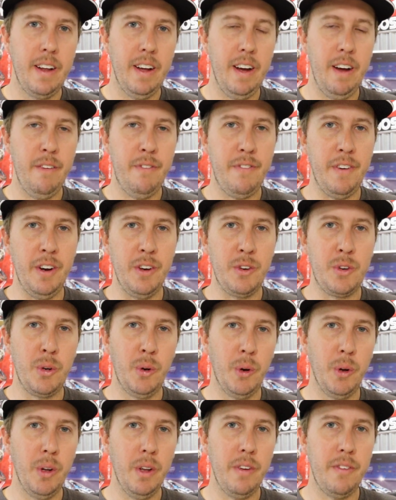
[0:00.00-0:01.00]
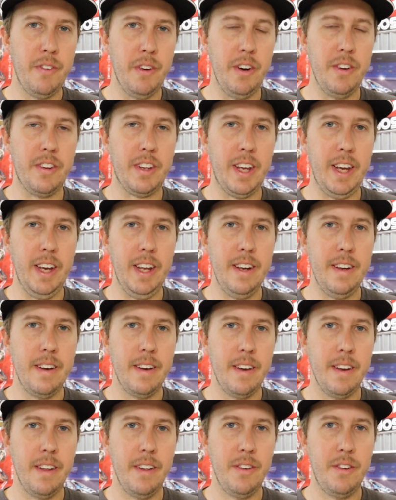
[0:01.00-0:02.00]
a fun tool for his kid
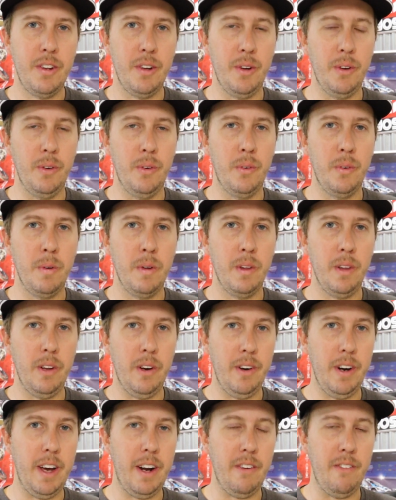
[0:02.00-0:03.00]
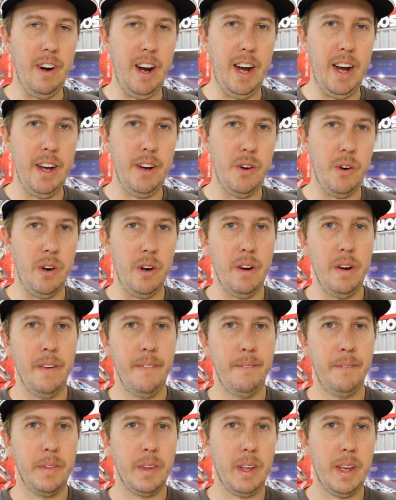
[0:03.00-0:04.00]
to learn how to ride or
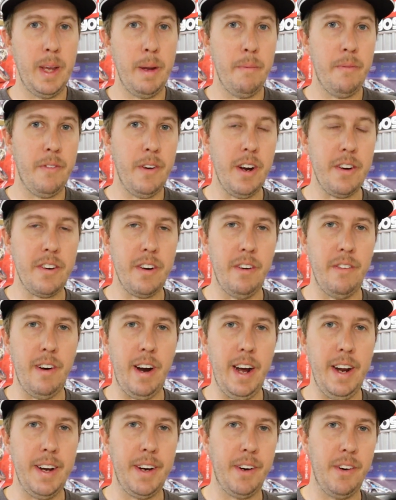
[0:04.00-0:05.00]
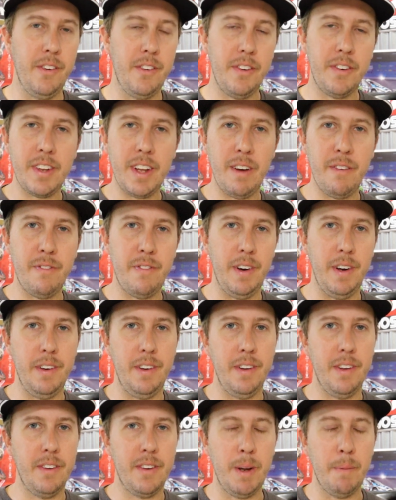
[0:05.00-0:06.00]
keep fresh on riding or just have fun,
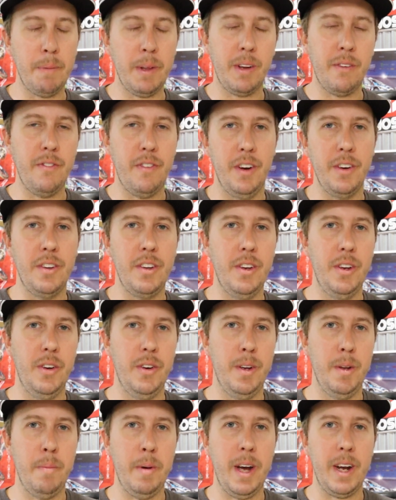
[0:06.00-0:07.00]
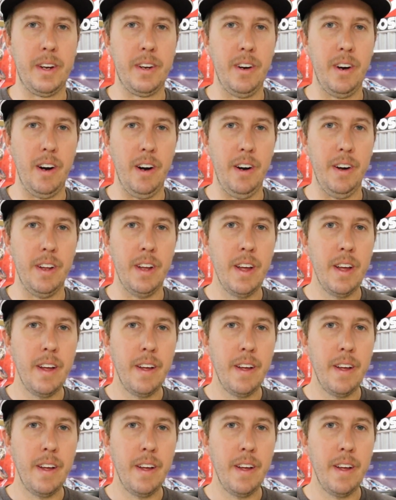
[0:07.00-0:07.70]
something fun to do in the backyard,